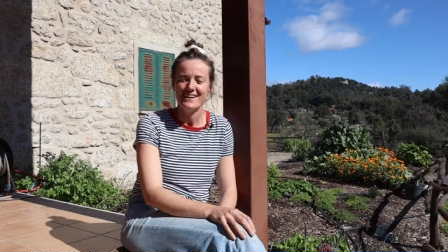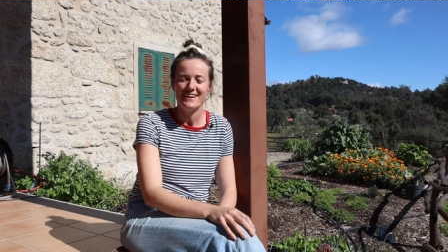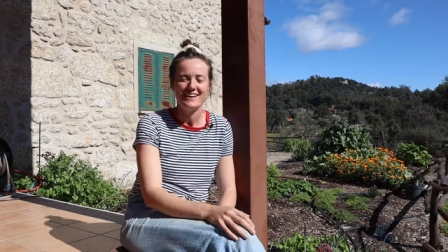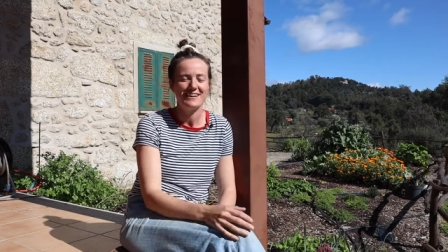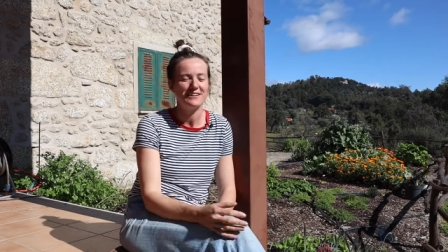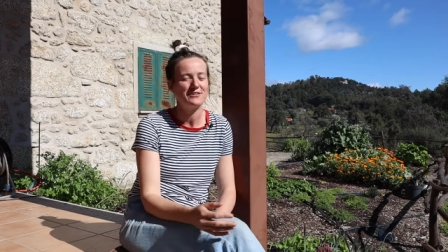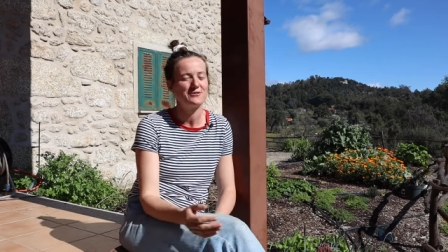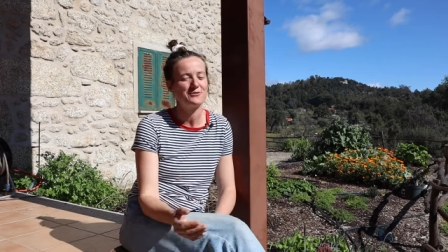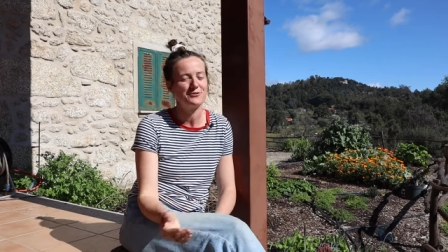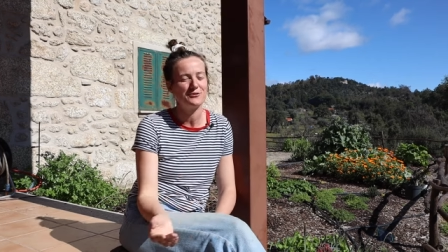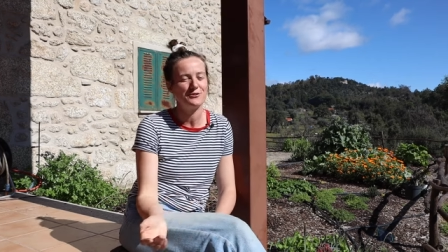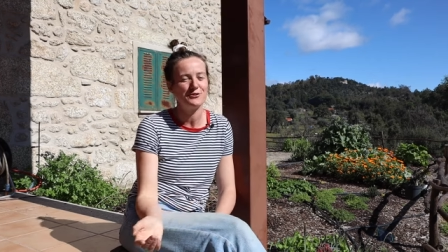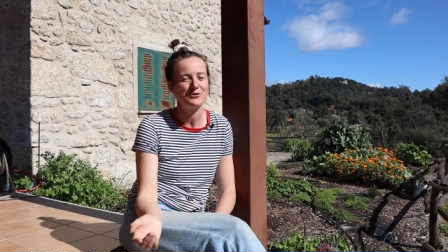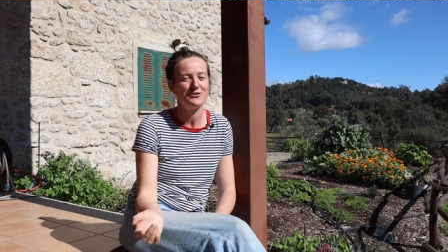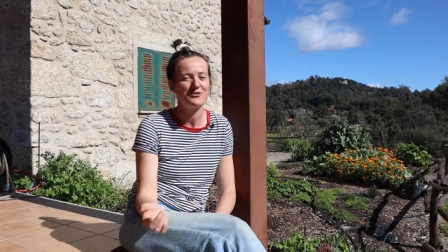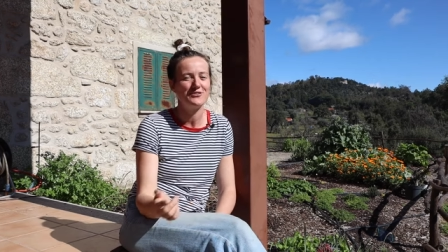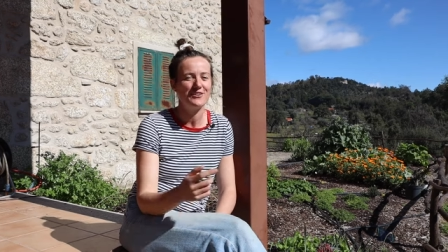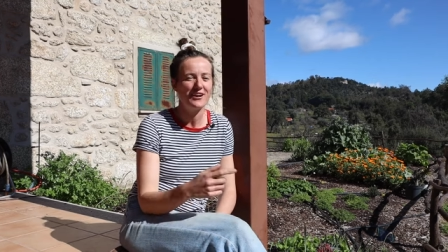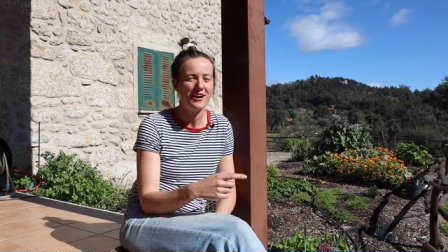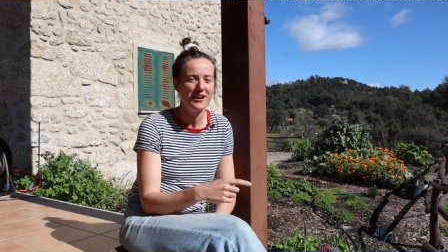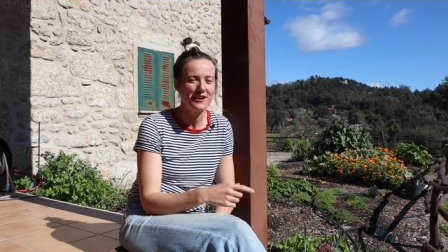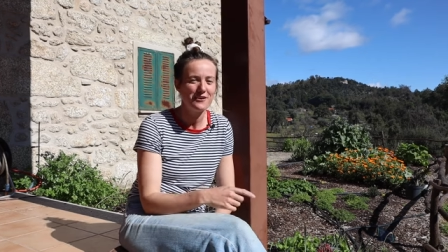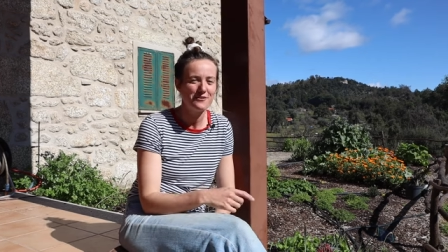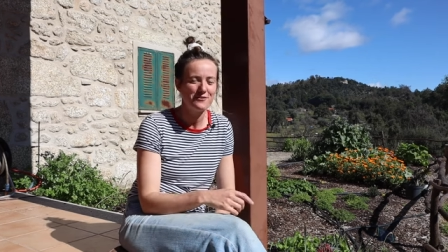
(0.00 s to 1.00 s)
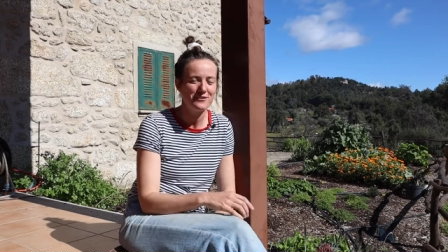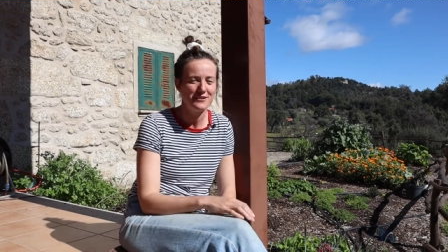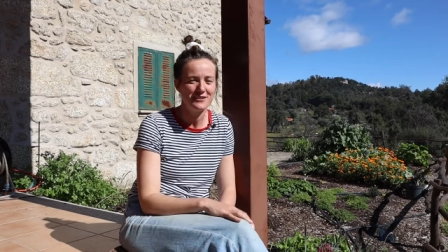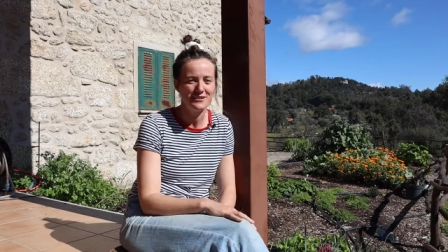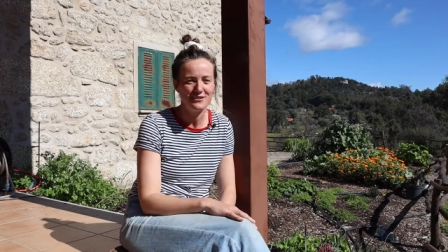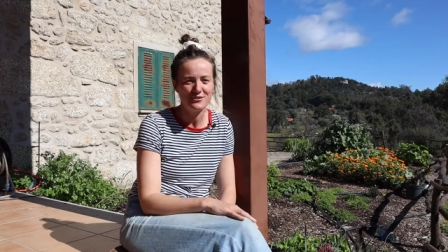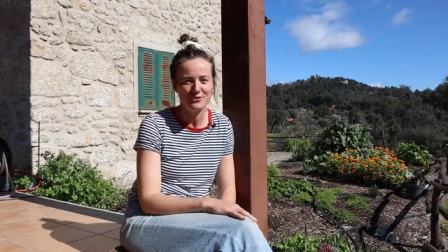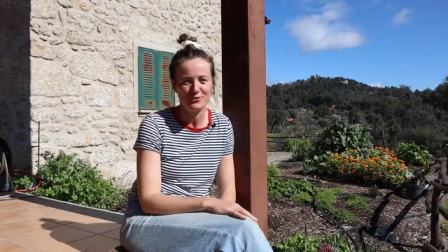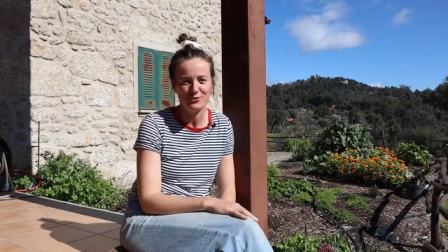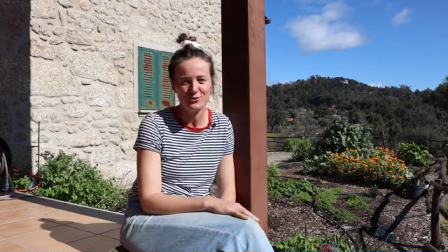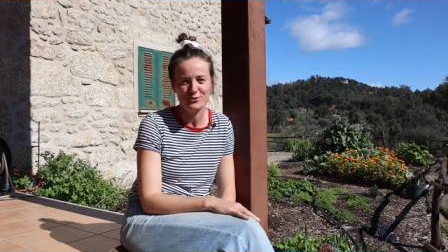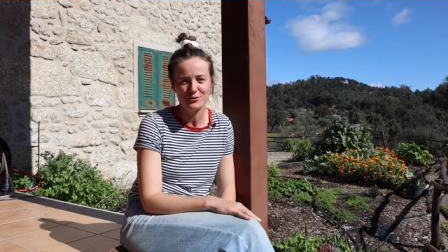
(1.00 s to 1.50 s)
let's first dive
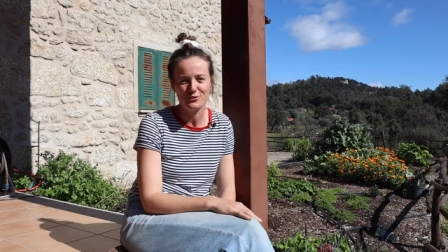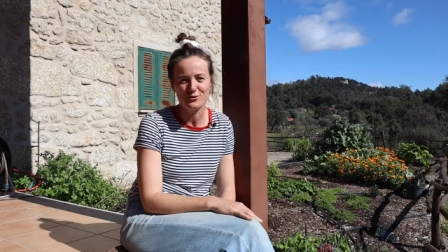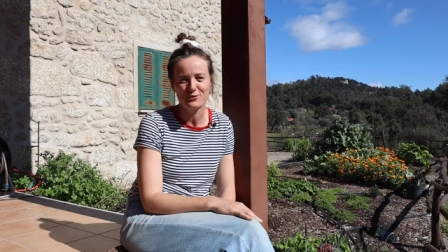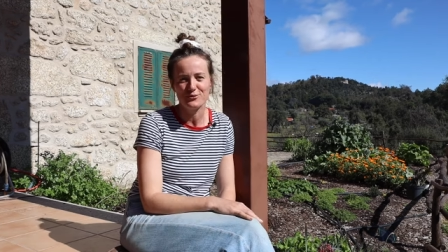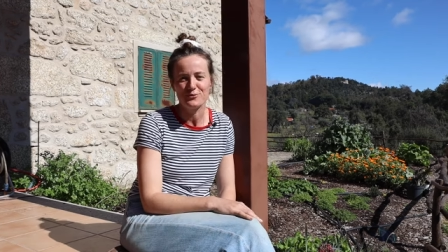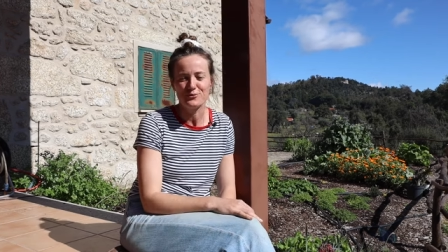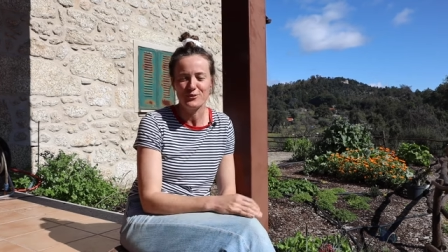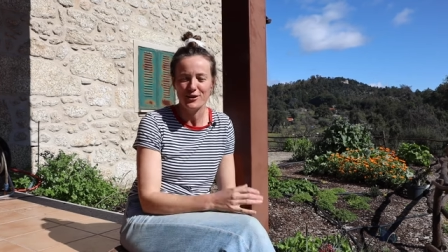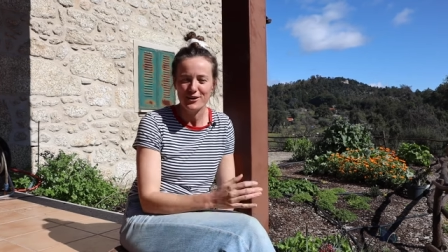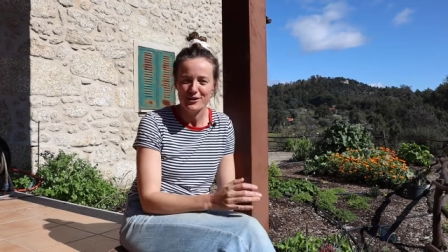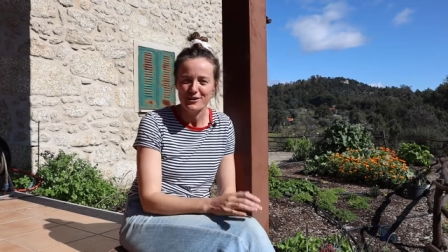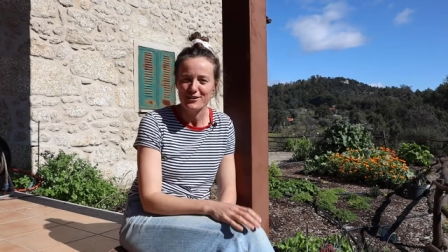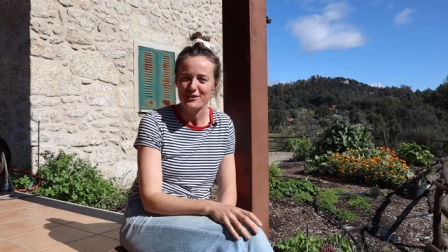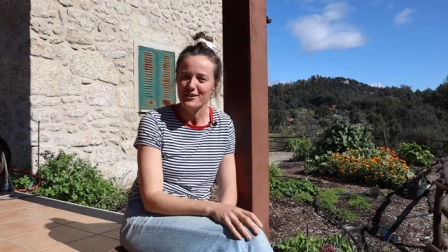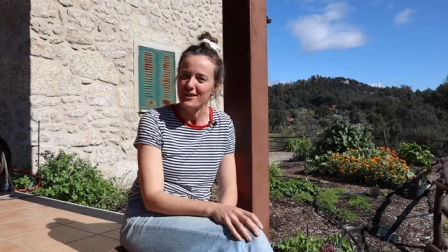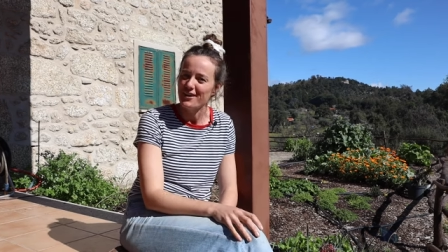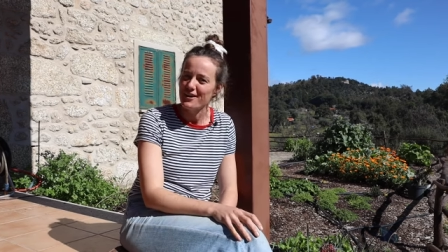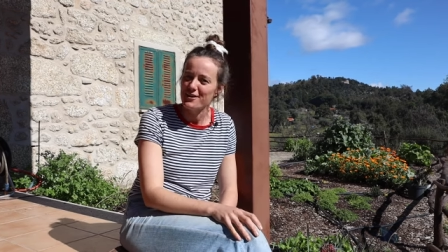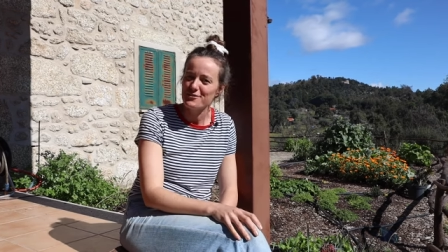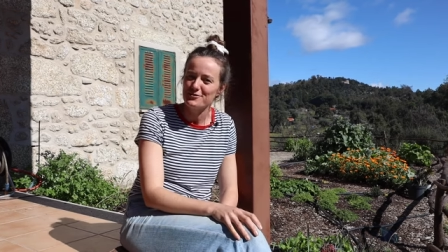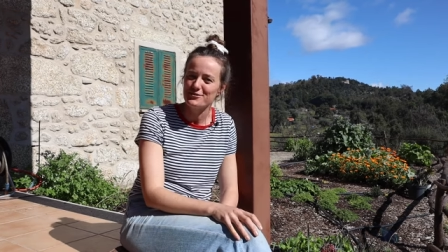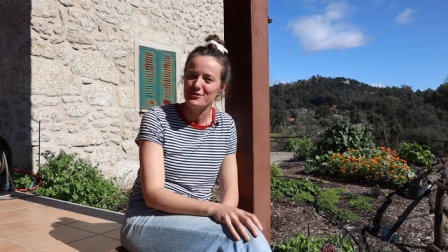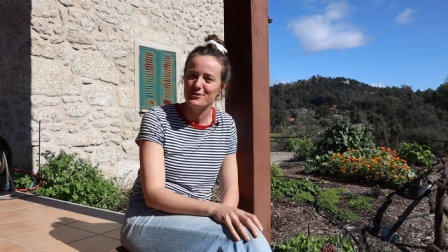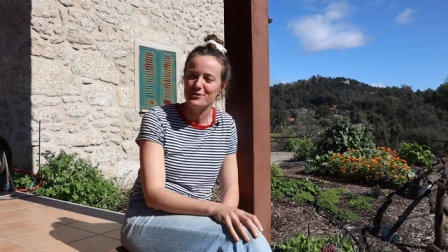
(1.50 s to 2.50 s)
into what our lives